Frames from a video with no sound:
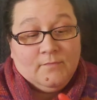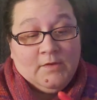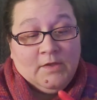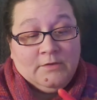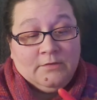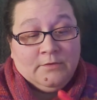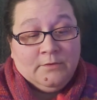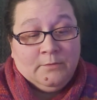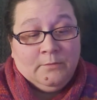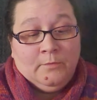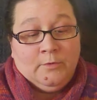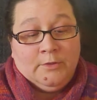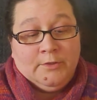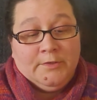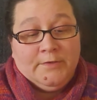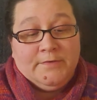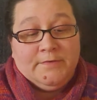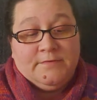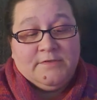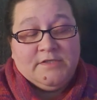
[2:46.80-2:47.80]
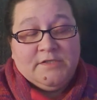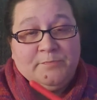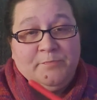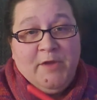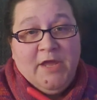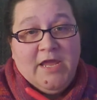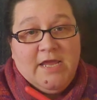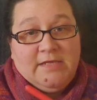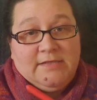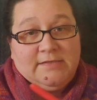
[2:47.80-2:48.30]
the word
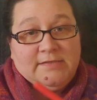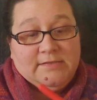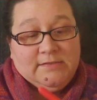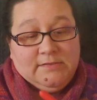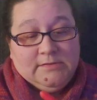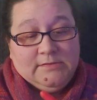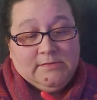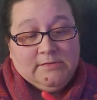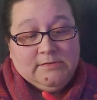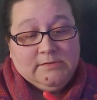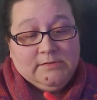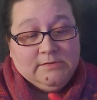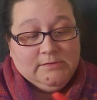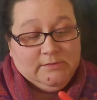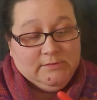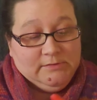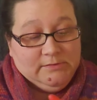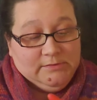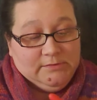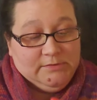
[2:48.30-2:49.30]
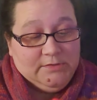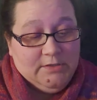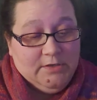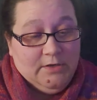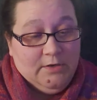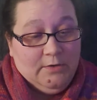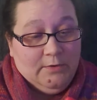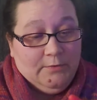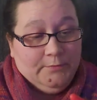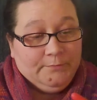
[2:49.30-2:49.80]
space.
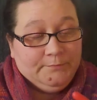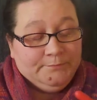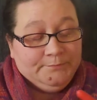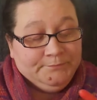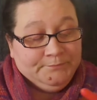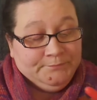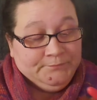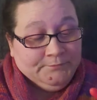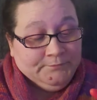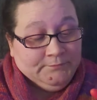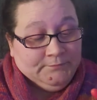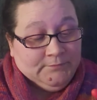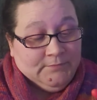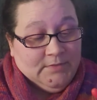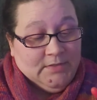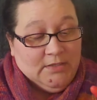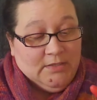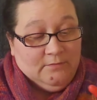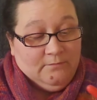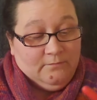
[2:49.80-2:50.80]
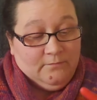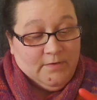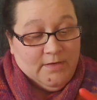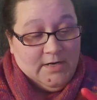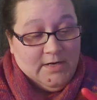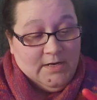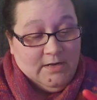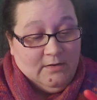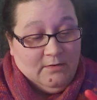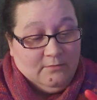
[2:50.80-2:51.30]
So in
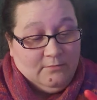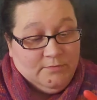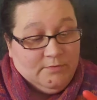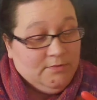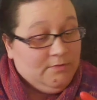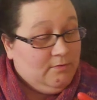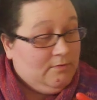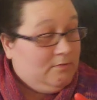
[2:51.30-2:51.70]
round